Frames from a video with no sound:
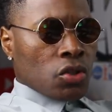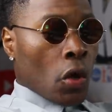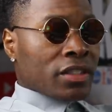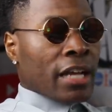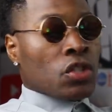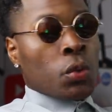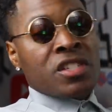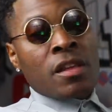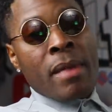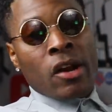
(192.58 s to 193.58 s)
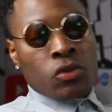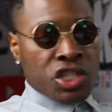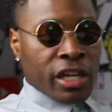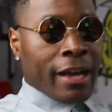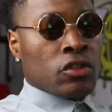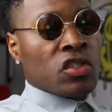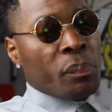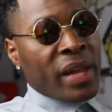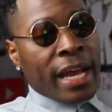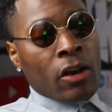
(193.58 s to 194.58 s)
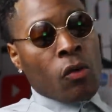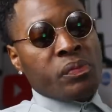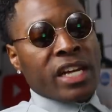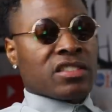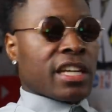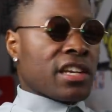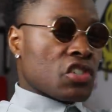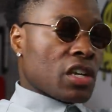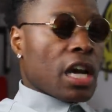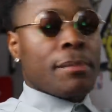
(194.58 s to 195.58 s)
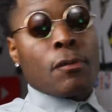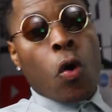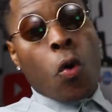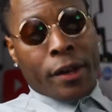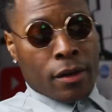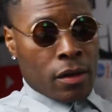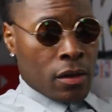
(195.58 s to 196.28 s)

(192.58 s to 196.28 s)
Talk that twisted metal shit. I used I to play that on PlayStation. Could go on. You have